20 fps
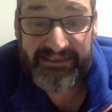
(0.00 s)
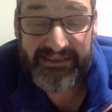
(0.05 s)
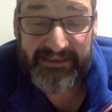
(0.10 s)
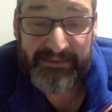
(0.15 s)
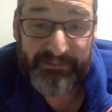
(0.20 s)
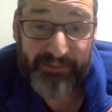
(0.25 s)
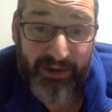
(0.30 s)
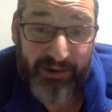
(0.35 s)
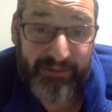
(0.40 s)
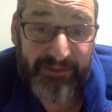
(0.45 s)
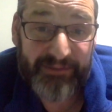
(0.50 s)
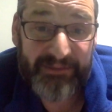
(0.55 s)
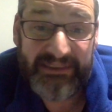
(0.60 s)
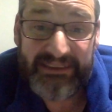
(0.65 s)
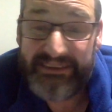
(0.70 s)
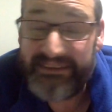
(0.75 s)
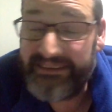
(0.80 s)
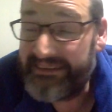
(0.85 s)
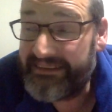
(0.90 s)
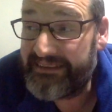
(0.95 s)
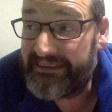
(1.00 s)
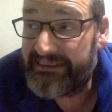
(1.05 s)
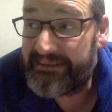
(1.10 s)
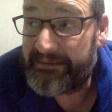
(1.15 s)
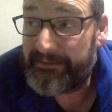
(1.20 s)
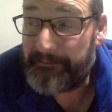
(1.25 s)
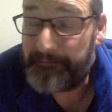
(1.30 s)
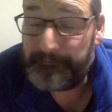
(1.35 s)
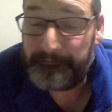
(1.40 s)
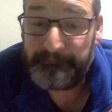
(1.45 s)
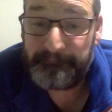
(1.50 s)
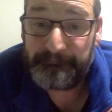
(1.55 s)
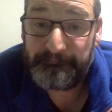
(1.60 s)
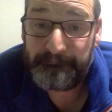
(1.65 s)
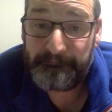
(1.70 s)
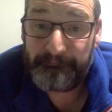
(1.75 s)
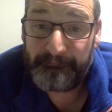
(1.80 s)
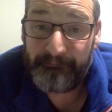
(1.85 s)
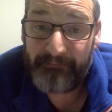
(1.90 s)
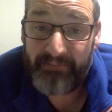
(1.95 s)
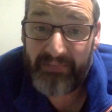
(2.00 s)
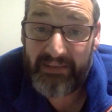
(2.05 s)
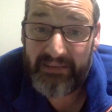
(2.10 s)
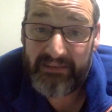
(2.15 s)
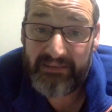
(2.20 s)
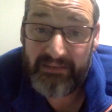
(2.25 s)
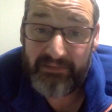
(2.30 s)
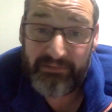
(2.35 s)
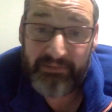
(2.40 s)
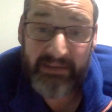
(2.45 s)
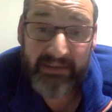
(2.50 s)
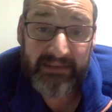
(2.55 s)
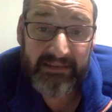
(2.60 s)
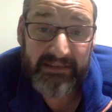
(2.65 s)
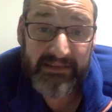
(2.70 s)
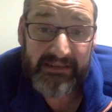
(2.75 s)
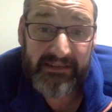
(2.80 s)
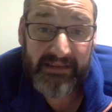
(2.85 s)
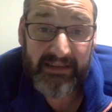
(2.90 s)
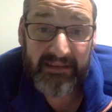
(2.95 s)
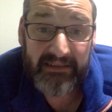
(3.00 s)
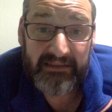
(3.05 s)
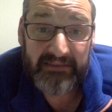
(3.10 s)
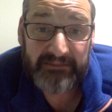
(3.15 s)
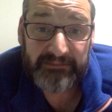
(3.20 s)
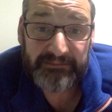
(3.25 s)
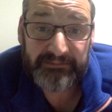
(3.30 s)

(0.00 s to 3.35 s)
is probably needed. The fact is that